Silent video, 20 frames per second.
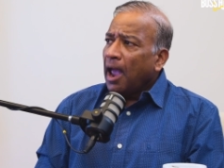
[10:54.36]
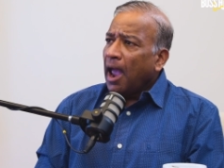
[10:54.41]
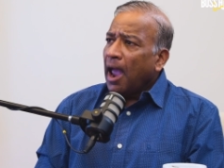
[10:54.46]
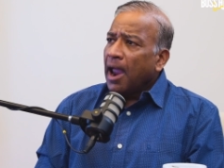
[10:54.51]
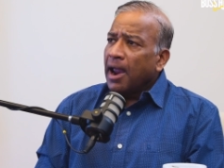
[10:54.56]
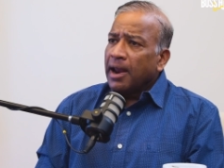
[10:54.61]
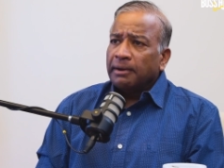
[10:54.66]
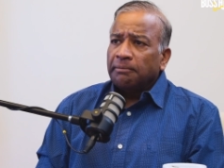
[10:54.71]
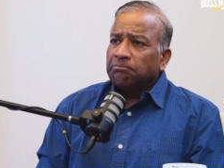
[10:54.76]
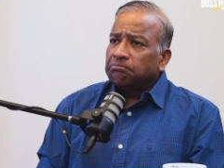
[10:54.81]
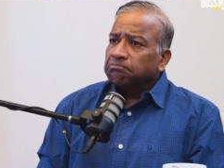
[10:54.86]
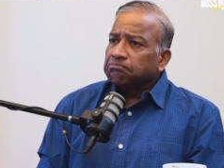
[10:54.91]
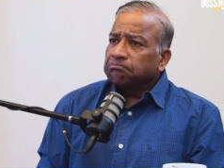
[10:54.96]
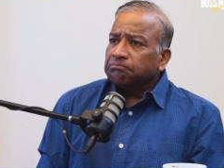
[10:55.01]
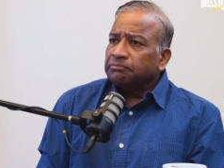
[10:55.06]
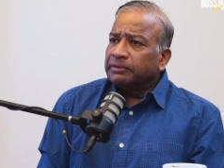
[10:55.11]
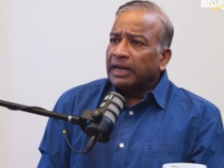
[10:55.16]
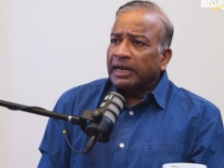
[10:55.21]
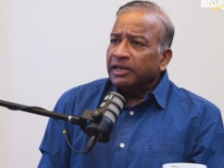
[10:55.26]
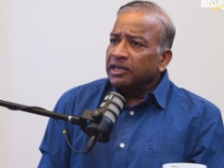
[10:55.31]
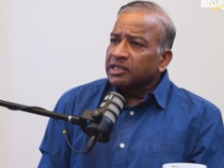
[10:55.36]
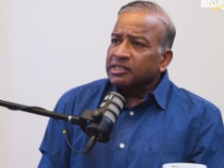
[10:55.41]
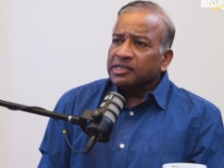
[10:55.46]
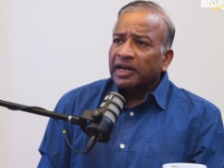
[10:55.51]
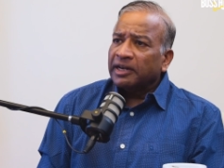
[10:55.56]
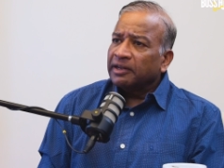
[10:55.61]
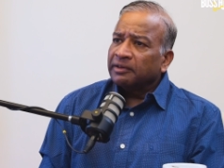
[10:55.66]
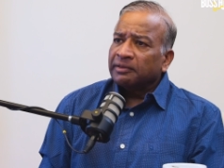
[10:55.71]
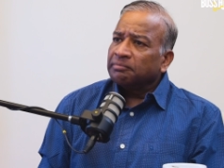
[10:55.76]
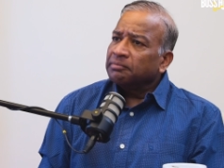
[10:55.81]
And 10 years
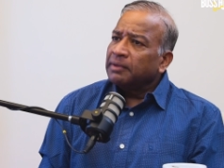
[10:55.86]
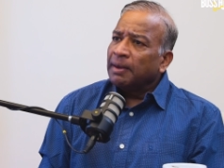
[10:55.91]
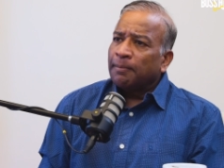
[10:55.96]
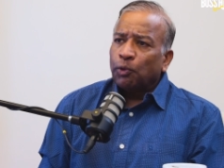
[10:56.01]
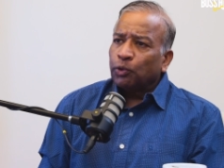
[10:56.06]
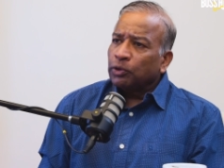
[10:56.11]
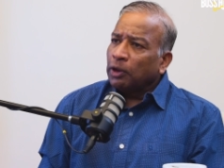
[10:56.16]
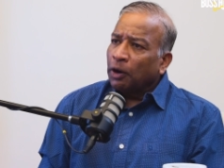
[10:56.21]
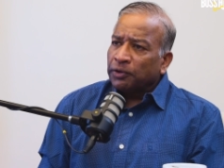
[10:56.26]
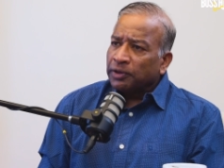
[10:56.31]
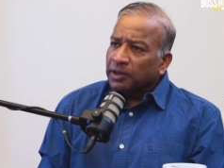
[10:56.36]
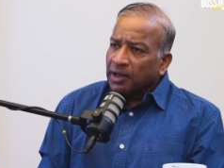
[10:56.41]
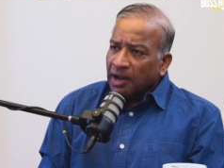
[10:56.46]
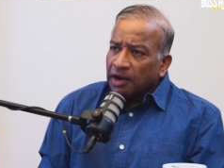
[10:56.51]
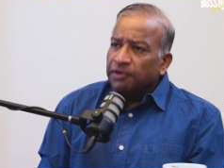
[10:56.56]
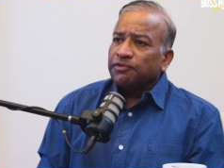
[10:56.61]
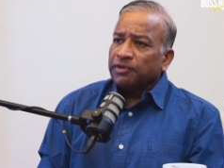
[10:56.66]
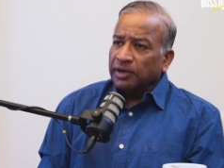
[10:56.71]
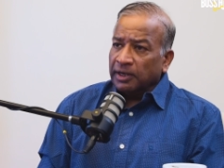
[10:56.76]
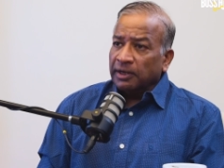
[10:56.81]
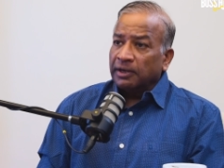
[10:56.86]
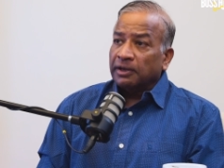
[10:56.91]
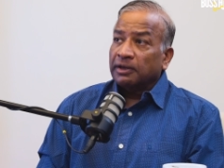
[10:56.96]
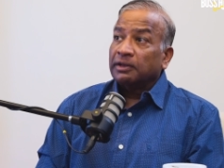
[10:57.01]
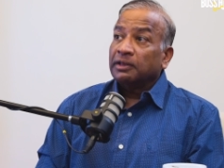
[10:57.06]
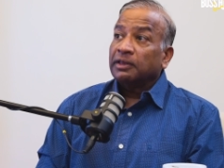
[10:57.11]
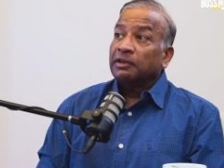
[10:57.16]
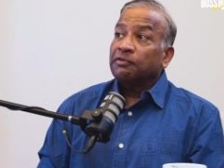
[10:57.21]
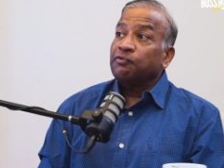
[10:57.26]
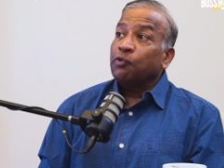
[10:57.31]
later, they're both out of the country.
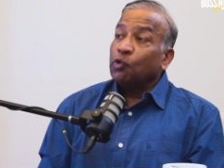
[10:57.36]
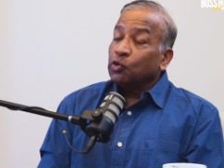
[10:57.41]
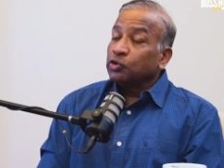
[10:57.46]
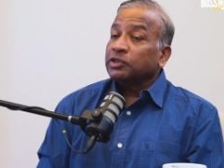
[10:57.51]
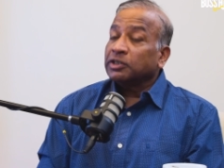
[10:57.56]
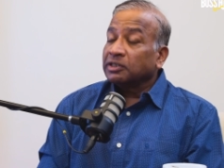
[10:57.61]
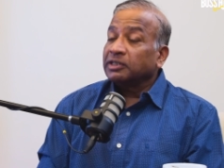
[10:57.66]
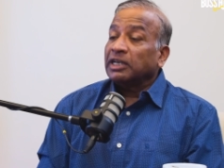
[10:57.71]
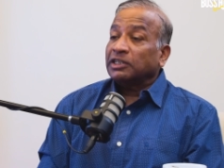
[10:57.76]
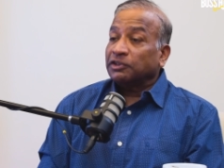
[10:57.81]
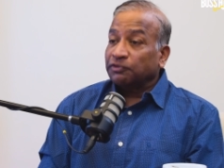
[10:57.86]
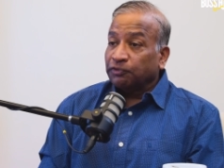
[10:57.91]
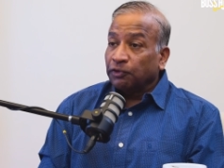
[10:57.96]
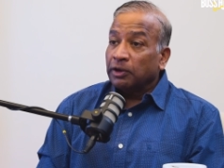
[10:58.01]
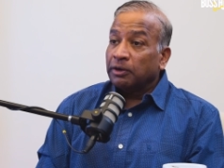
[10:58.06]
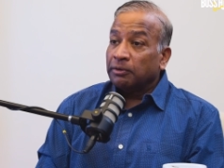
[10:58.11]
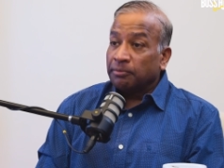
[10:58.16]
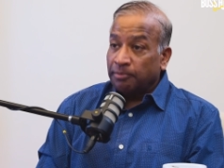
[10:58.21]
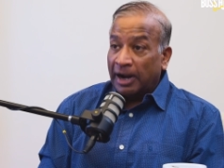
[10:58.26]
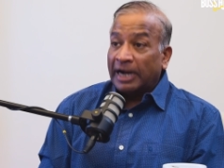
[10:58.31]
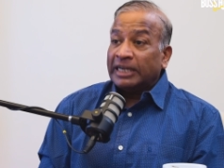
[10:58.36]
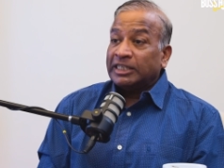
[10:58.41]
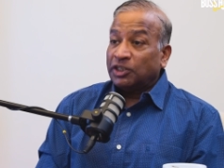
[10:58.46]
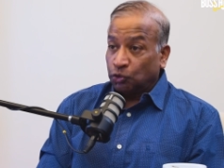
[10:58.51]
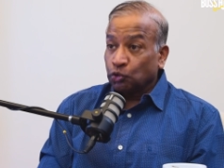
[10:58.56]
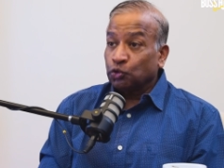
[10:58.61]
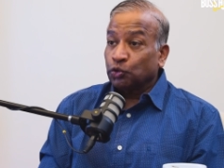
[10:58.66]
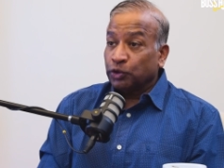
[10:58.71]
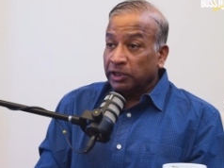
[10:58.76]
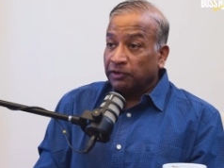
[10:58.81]
Hmm. The four successful brands,
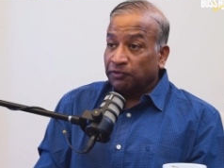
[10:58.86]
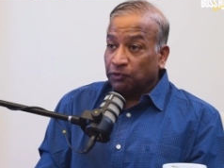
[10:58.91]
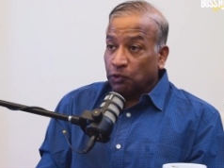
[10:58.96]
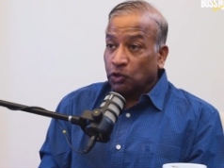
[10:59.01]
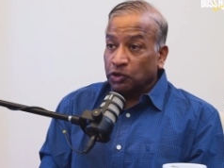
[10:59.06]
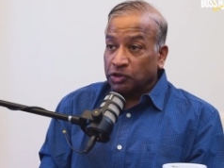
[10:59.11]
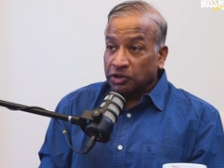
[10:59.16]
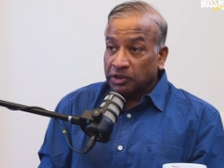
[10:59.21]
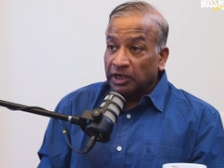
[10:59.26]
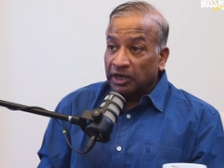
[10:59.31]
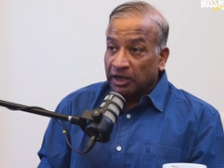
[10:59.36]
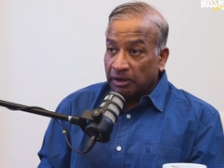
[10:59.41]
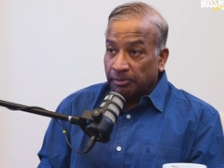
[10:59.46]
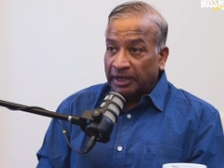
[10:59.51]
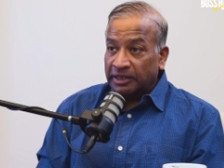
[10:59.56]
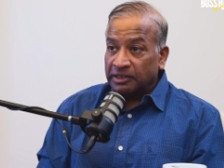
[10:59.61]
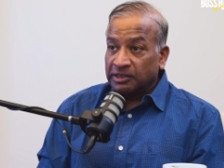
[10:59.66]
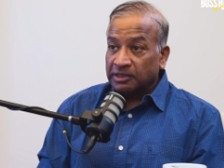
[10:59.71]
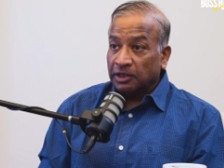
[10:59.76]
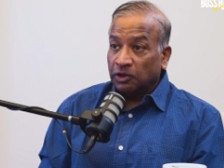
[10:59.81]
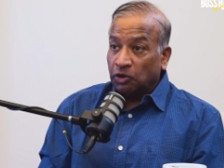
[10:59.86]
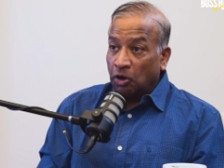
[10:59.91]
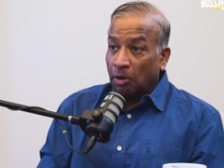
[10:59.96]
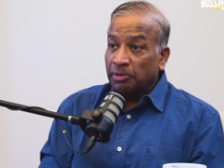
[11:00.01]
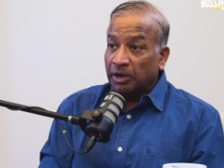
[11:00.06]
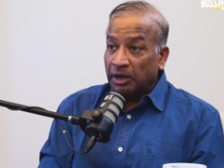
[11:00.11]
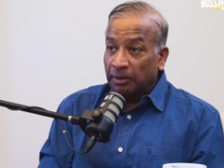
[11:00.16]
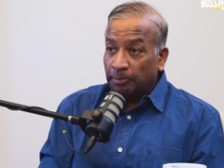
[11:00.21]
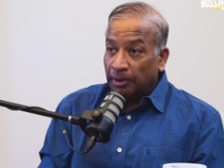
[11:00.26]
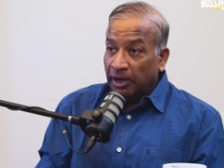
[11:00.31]
Suzuki, of course, still remains the
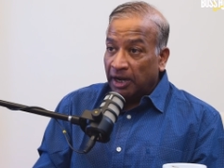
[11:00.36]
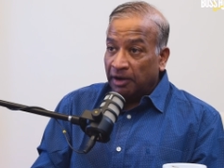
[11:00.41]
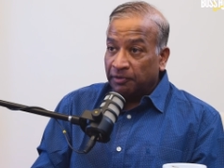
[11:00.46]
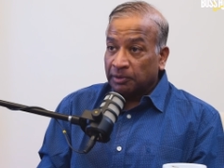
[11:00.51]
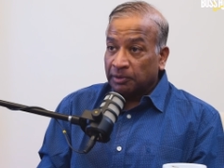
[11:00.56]
dominant player